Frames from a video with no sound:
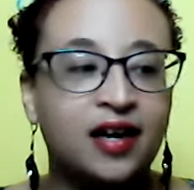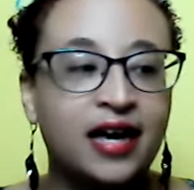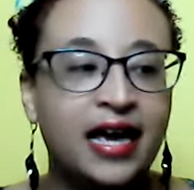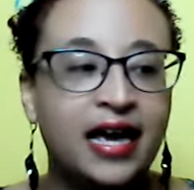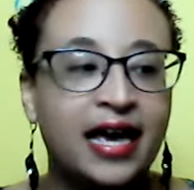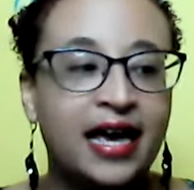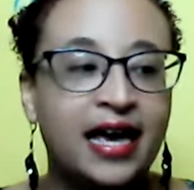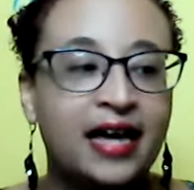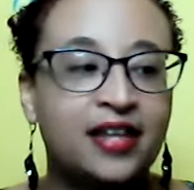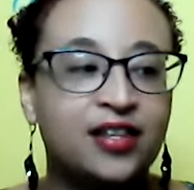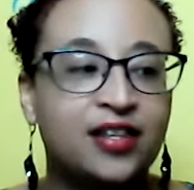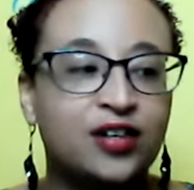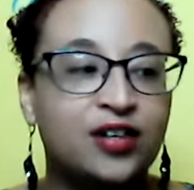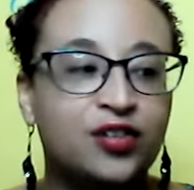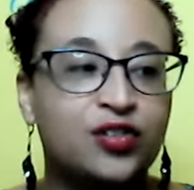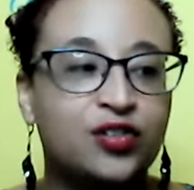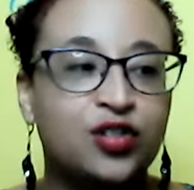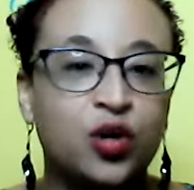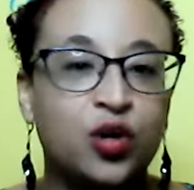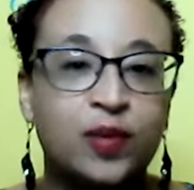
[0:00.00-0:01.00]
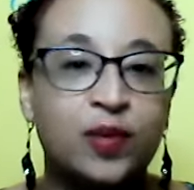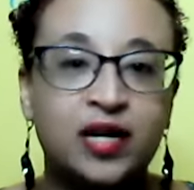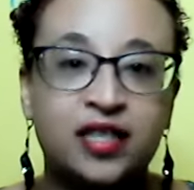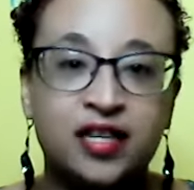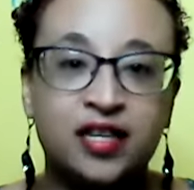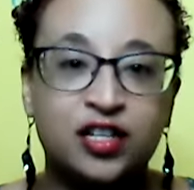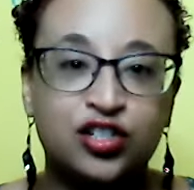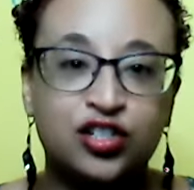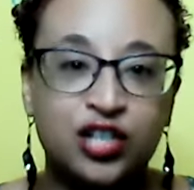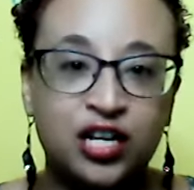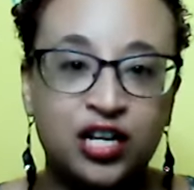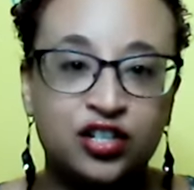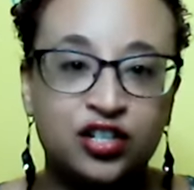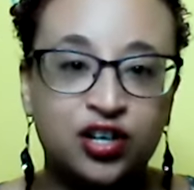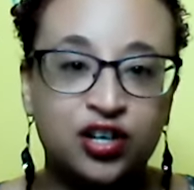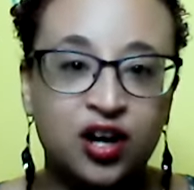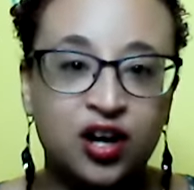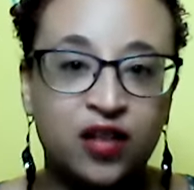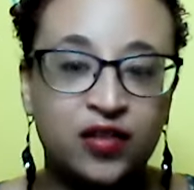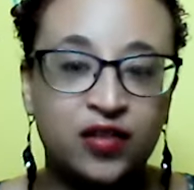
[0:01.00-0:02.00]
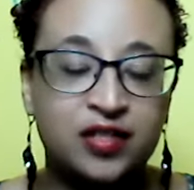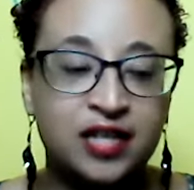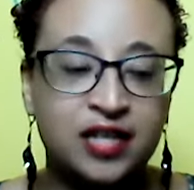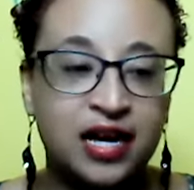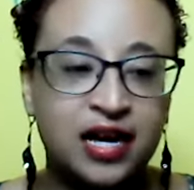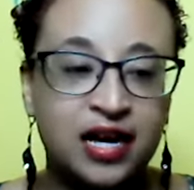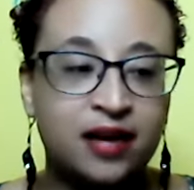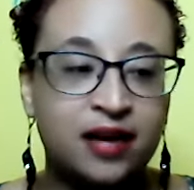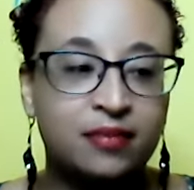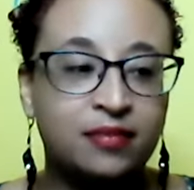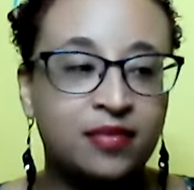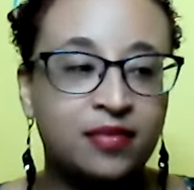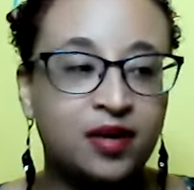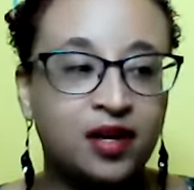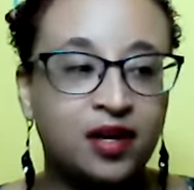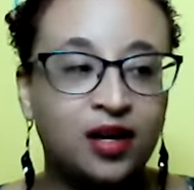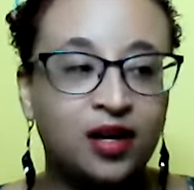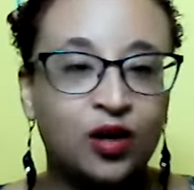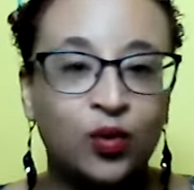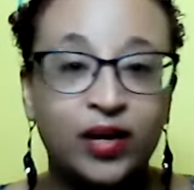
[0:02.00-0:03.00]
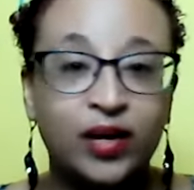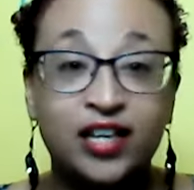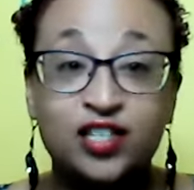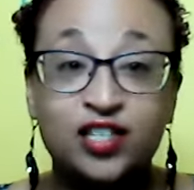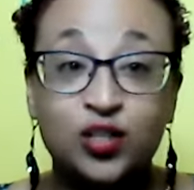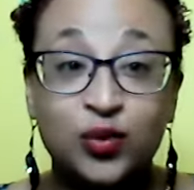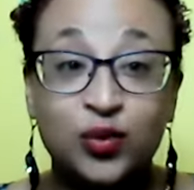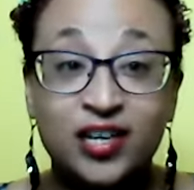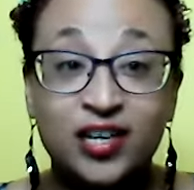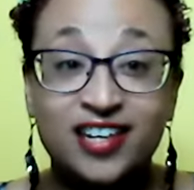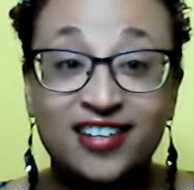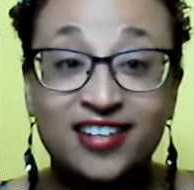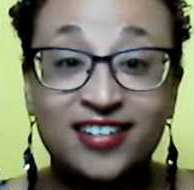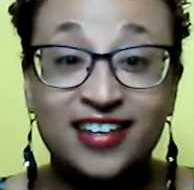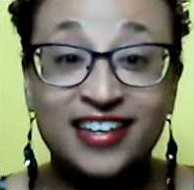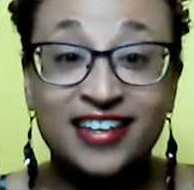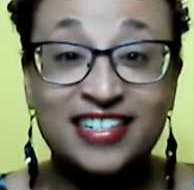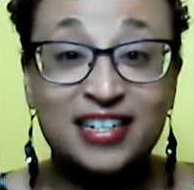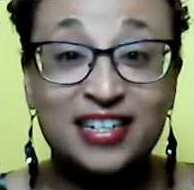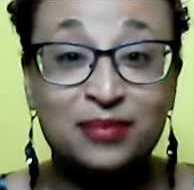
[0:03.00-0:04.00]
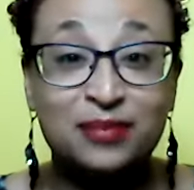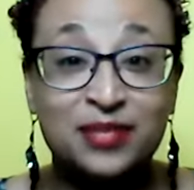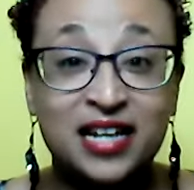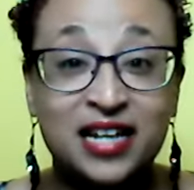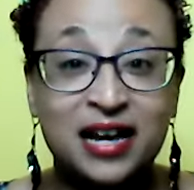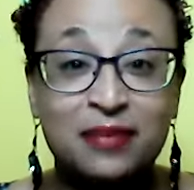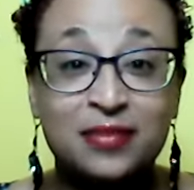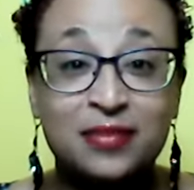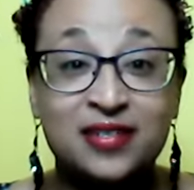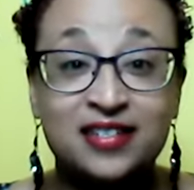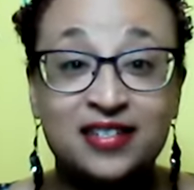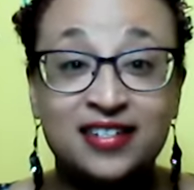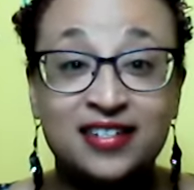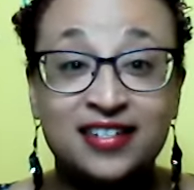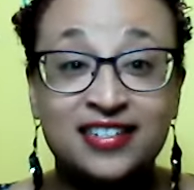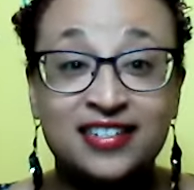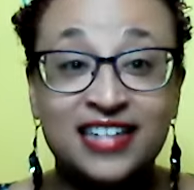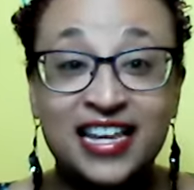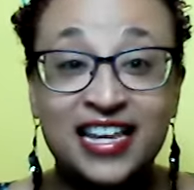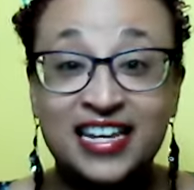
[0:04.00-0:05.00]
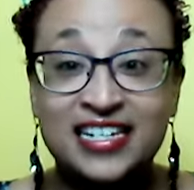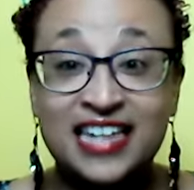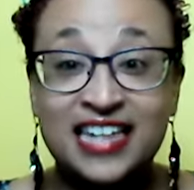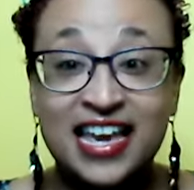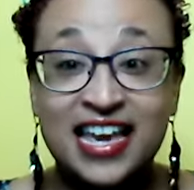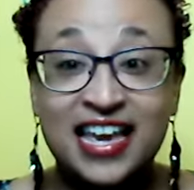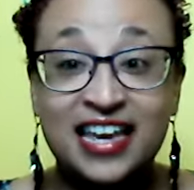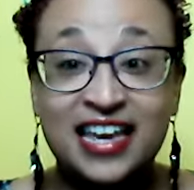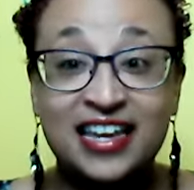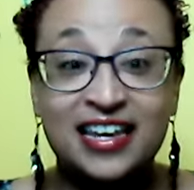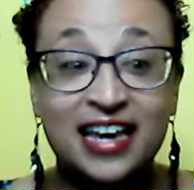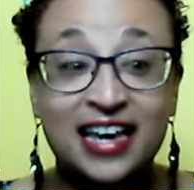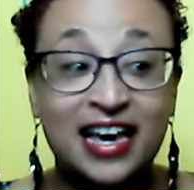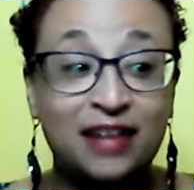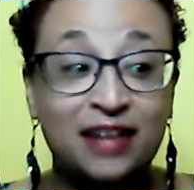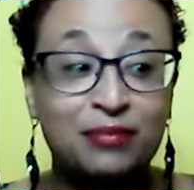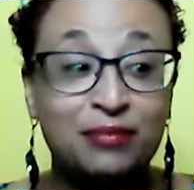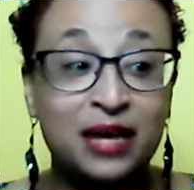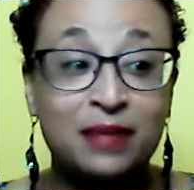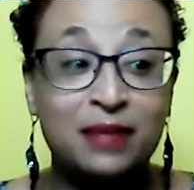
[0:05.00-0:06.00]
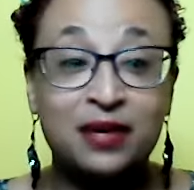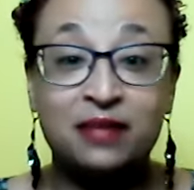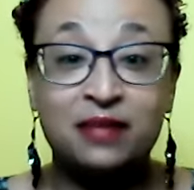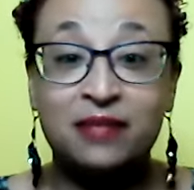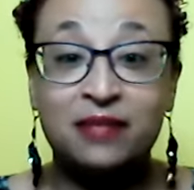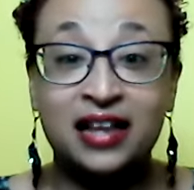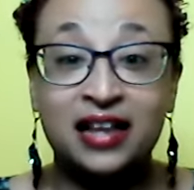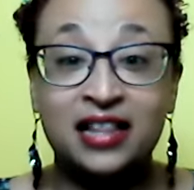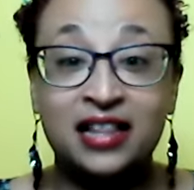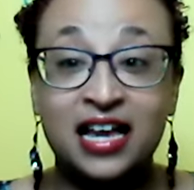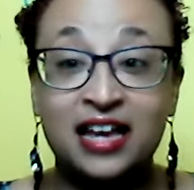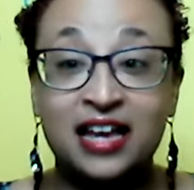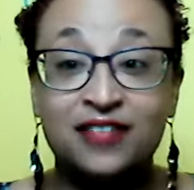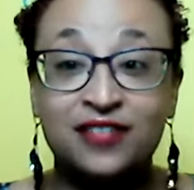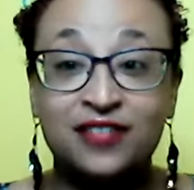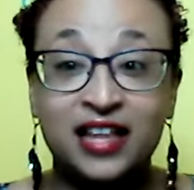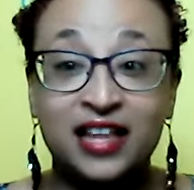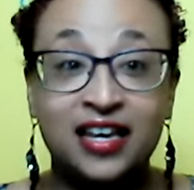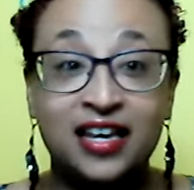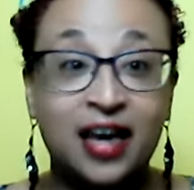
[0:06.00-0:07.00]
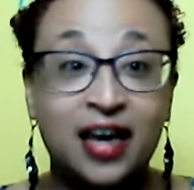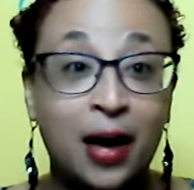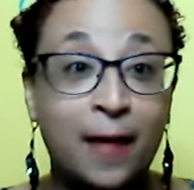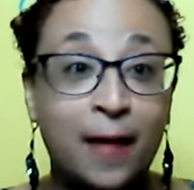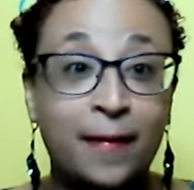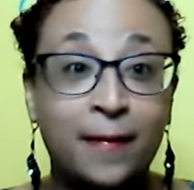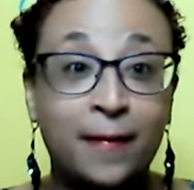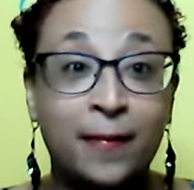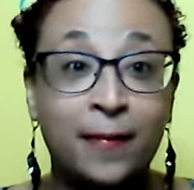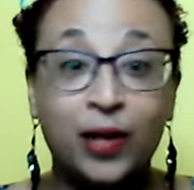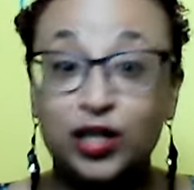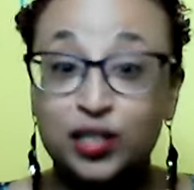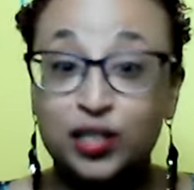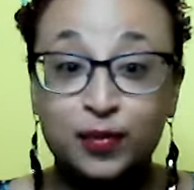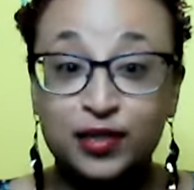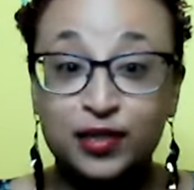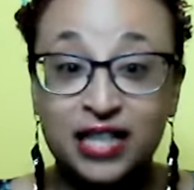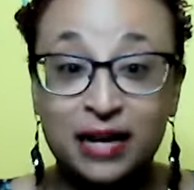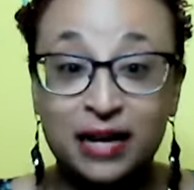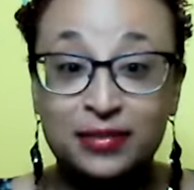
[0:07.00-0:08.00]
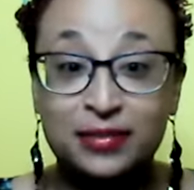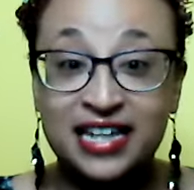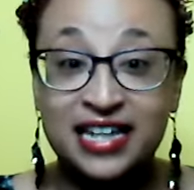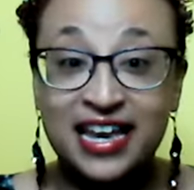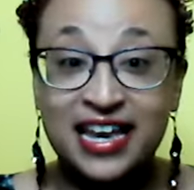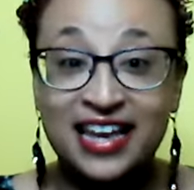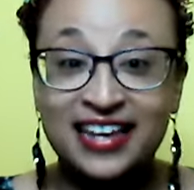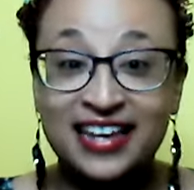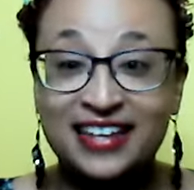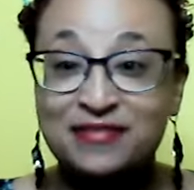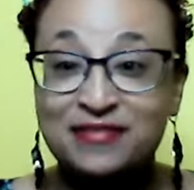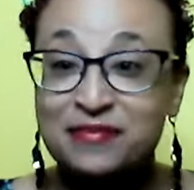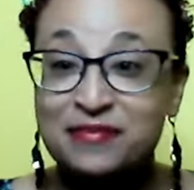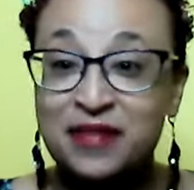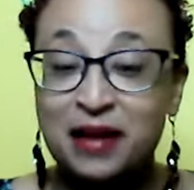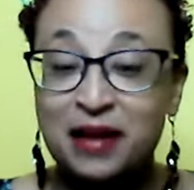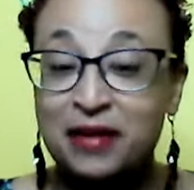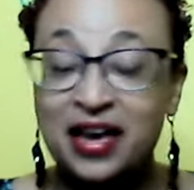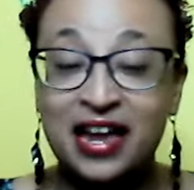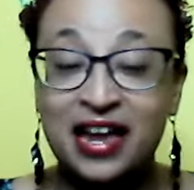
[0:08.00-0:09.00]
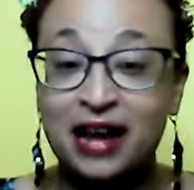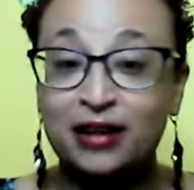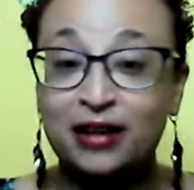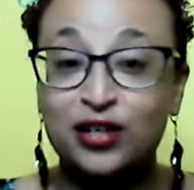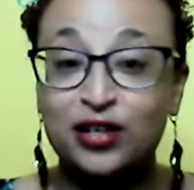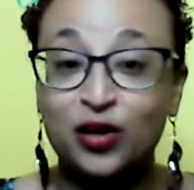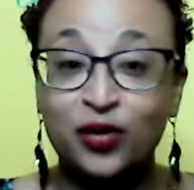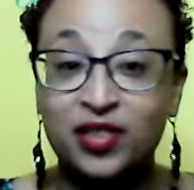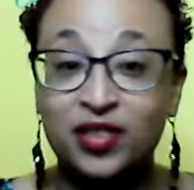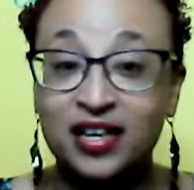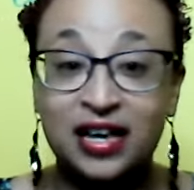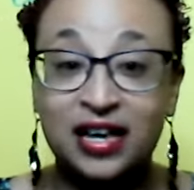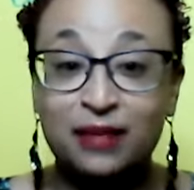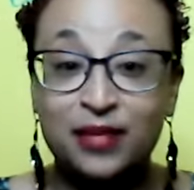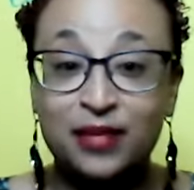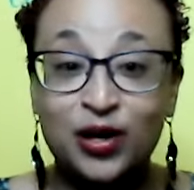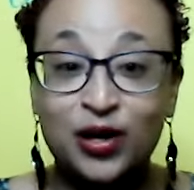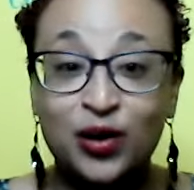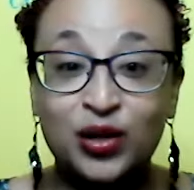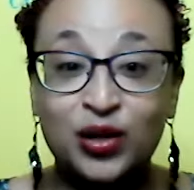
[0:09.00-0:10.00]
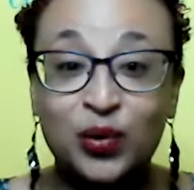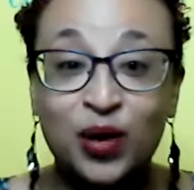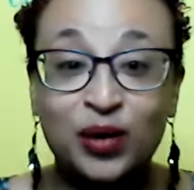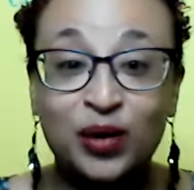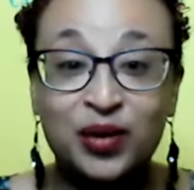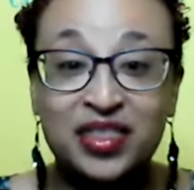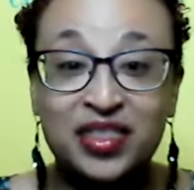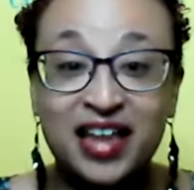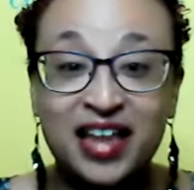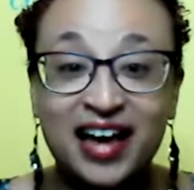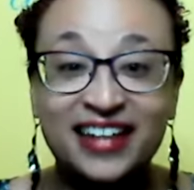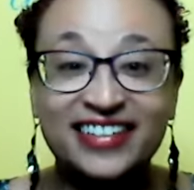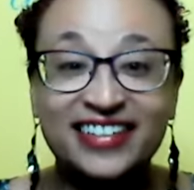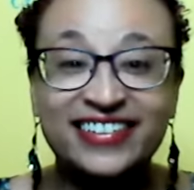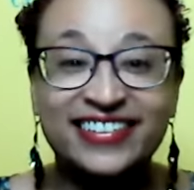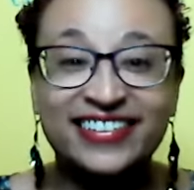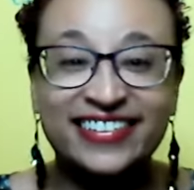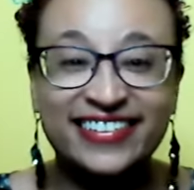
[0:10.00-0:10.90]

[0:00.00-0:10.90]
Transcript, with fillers: And there's so many things changing all the time, week to week, and sometimes day to day. And maybe in my life, like multiple times a day. I mean, and I don't think I'm the only one with that.